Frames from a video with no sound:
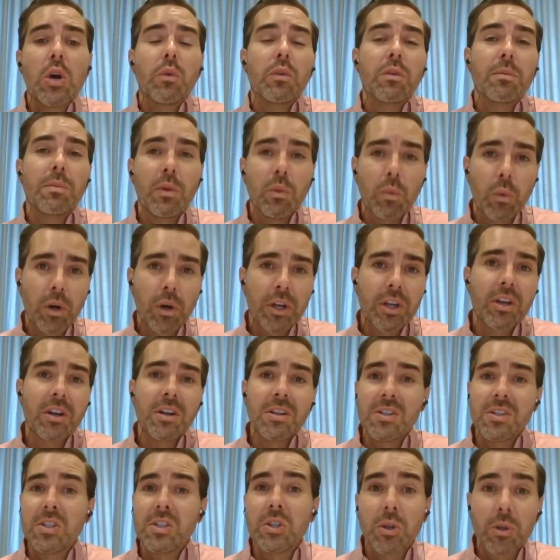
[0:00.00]
we've been working
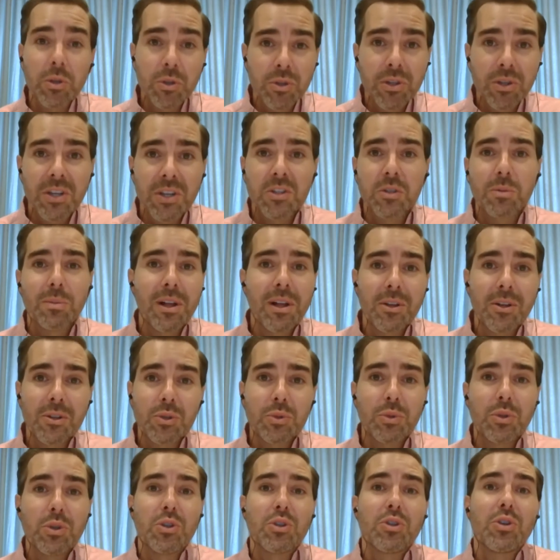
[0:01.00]
on zero trust models
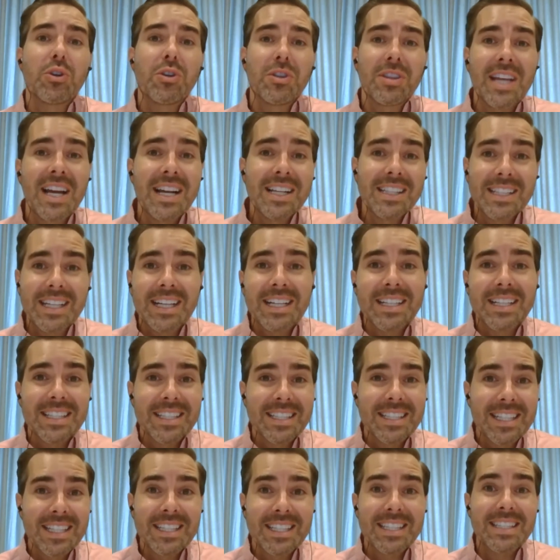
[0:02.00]
to ensure that that data
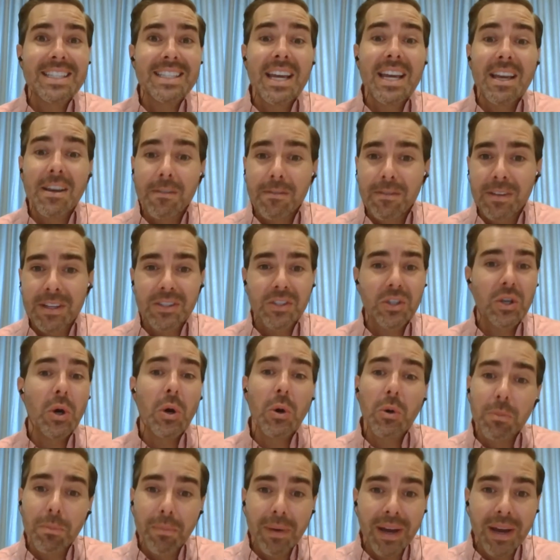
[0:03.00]
stays safe, is
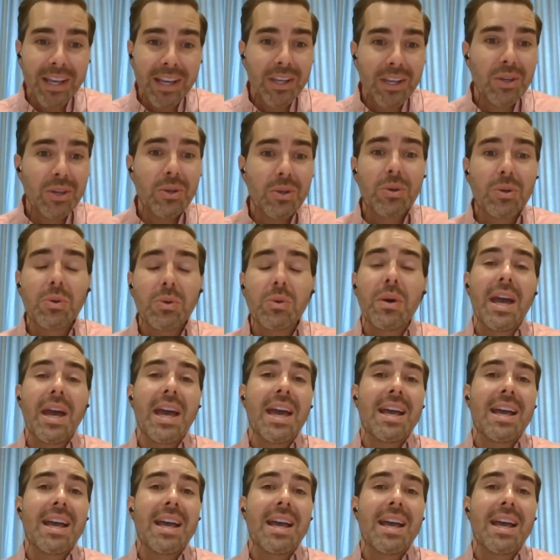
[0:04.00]
owned by you,